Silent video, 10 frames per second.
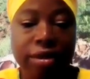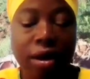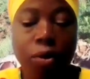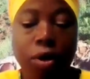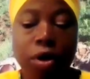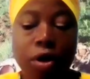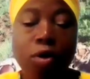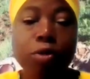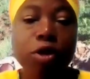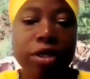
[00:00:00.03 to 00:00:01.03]
Our
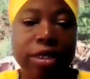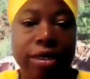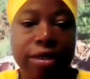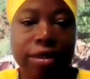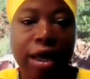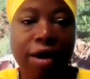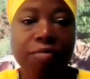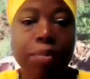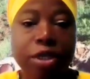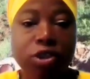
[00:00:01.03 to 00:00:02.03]
communities have
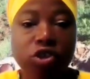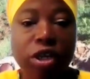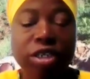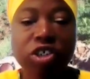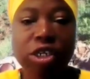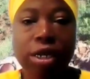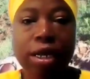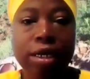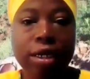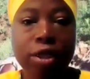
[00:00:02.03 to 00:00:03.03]
been
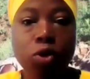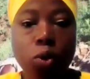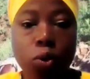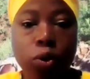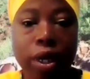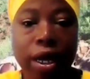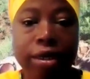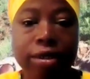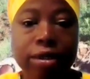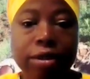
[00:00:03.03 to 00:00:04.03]
traditionally known
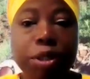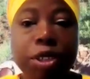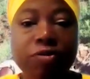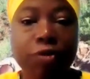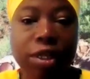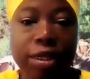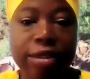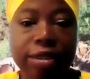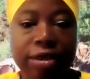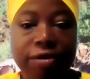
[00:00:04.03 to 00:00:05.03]
as peaceful and
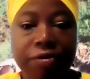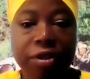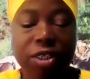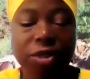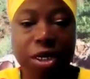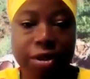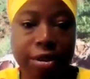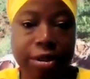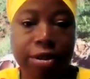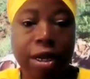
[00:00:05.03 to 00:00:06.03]
safe
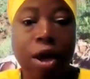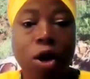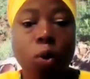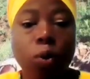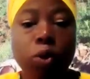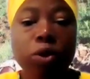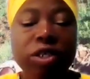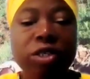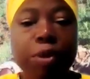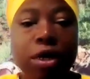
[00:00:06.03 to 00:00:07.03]
spaces. When we
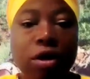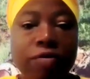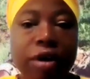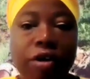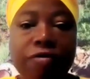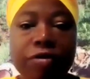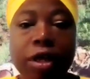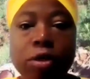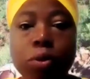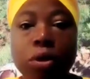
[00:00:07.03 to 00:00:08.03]
speak of
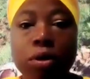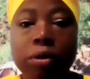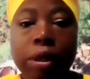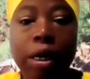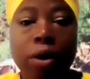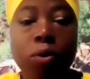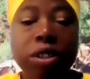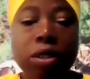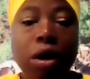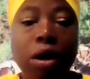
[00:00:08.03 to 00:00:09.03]
Garifuna Dwell, we
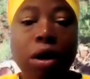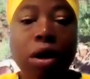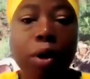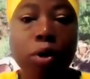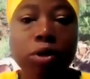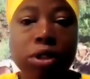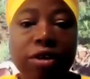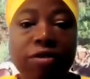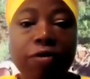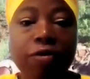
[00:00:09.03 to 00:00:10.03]
talk about
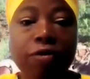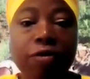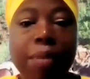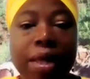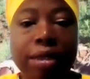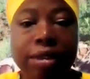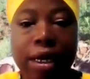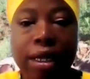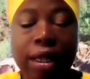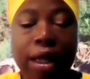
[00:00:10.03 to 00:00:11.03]
the
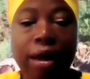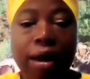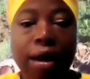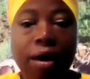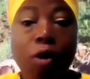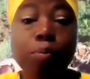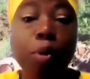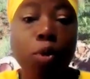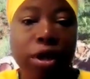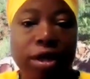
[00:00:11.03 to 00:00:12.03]
fundamental
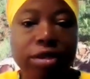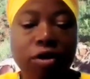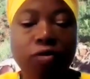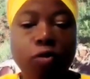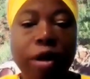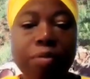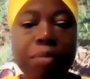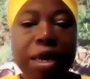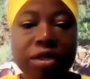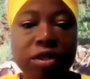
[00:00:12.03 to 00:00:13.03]
components of what
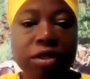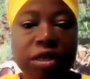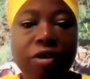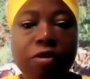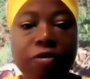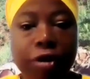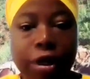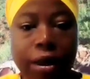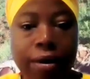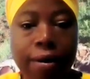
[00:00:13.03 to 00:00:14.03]
makes us
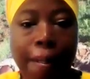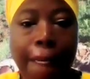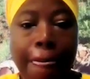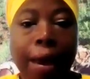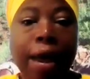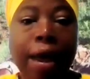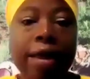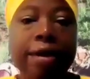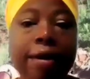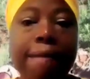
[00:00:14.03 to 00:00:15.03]
Garifuna,
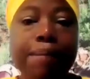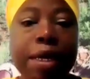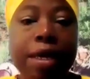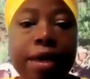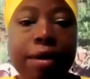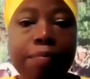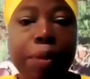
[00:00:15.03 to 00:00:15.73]
and being